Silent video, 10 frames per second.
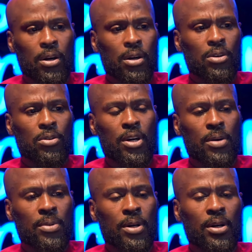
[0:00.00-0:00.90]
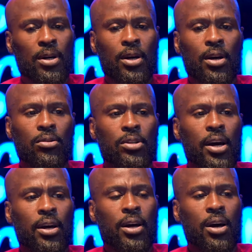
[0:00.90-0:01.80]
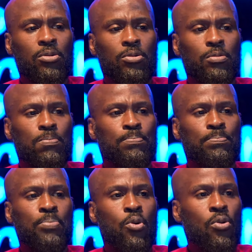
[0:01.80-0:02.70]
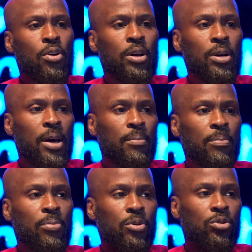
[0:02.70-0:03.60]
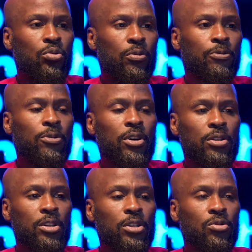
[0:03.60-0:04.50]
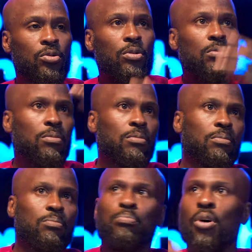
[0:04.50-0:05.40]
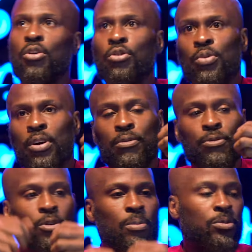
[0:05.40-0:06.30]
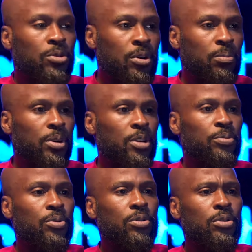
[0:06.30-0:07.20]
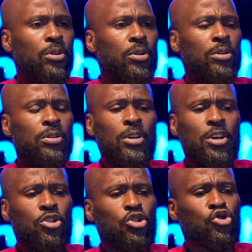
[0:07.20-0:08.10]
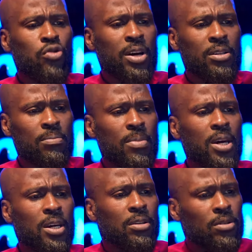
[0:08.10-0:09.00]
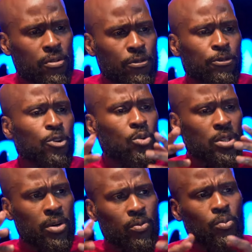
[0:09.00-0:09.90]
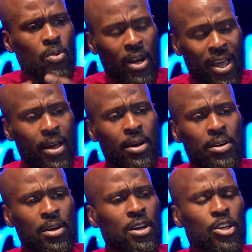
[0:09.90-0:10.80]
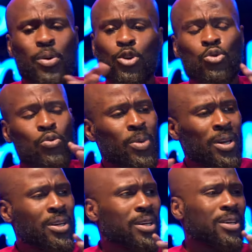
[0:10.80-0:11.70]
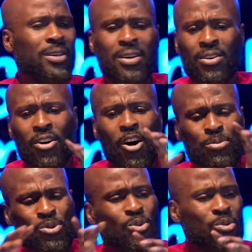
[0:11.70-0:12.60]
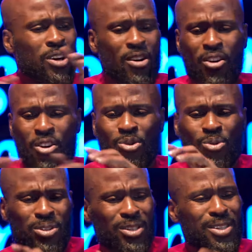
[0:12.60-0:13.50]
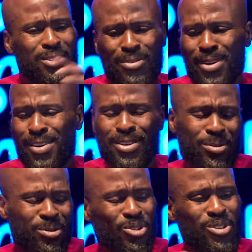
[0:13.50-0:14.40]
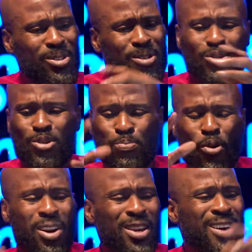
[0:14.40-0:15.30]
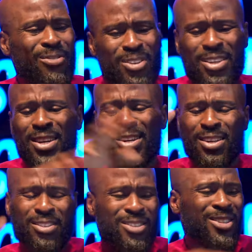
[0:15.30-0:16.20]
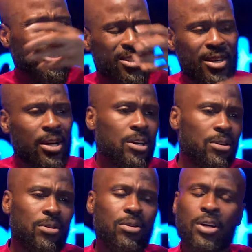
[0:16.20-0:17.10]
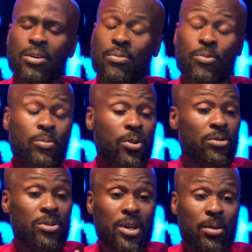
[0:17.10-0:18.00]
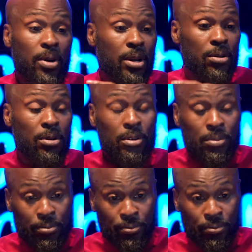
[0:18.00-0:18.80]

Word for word: yeah, you get me, I was like, I was pouring like my personal funds into and borrowing from certain people, you know, and just trying to make it float and work, and there were too many obstacles and hurdles and this and that, and it was just spoiling everything, and it, you know, and I was just like, man, look,